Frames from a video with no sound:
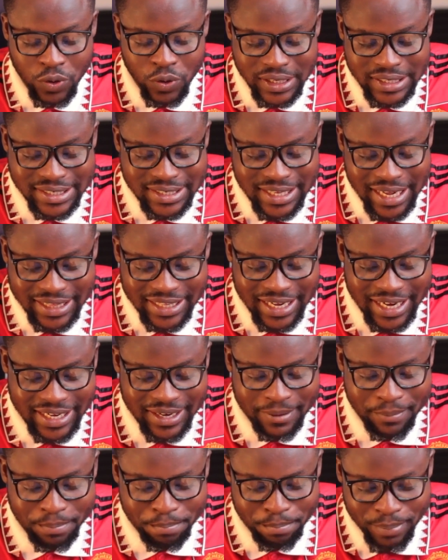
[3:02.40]
We
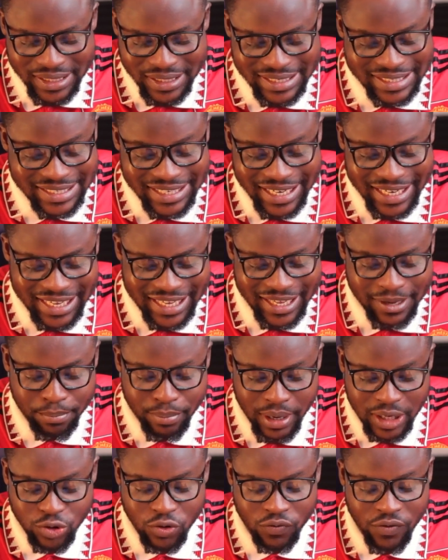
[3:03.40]
started a bit shaky,
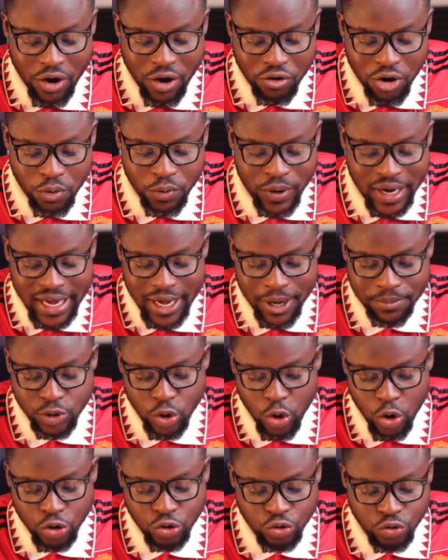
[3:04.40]
but overall we
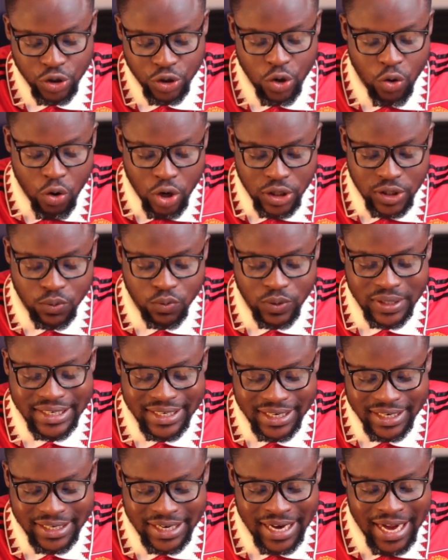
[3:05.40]
kept on doing what we
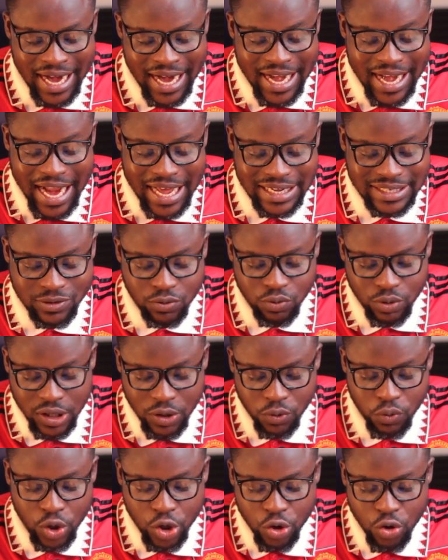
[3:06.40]
did last
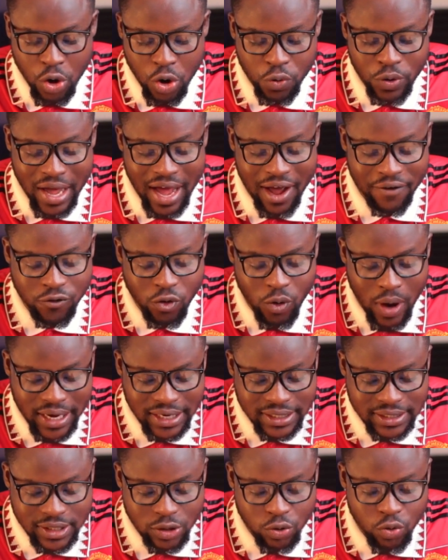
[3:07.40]
week. We know we have
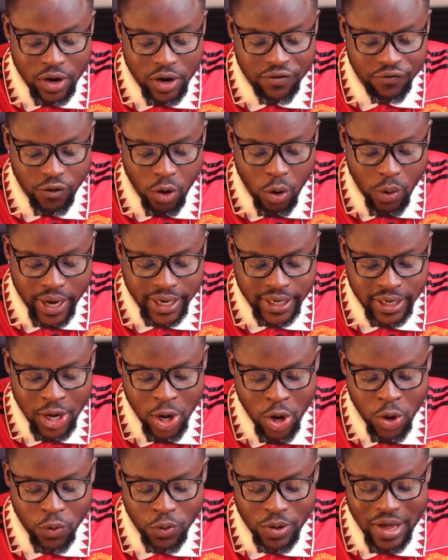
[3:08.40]
quality going forward.
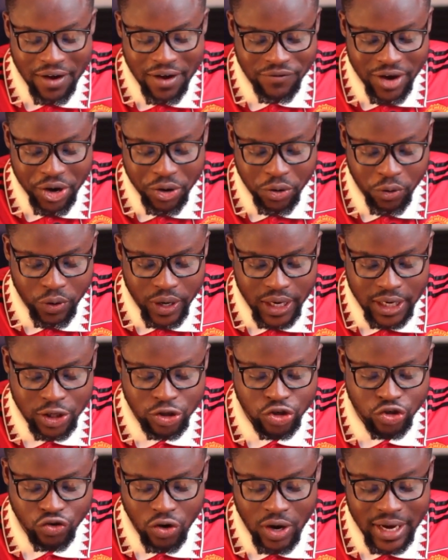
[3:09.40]
We are very quick,
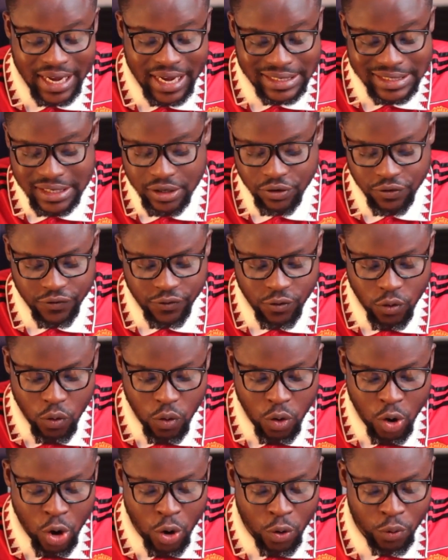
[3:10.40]
strong and skillful.